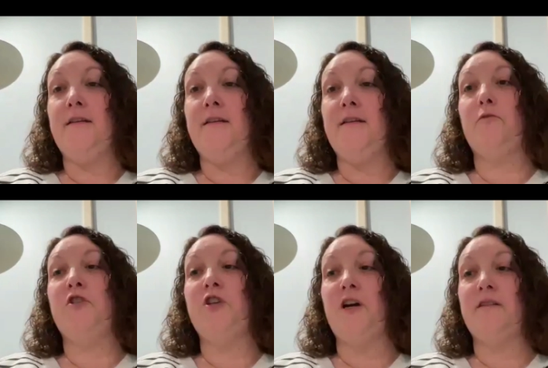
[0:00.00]
So
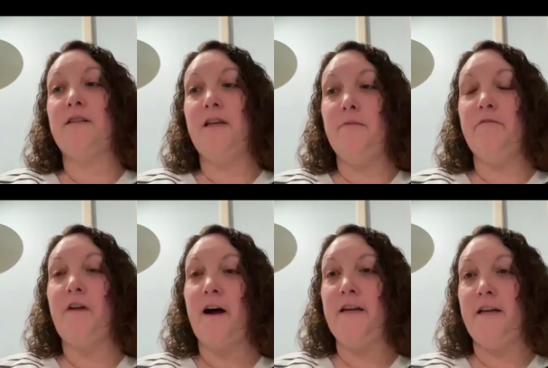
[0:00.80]
just keep
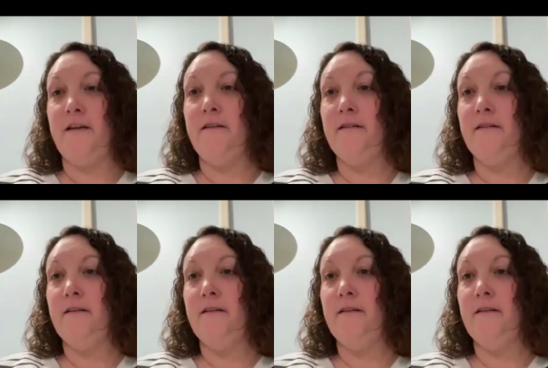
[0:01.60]
fighting.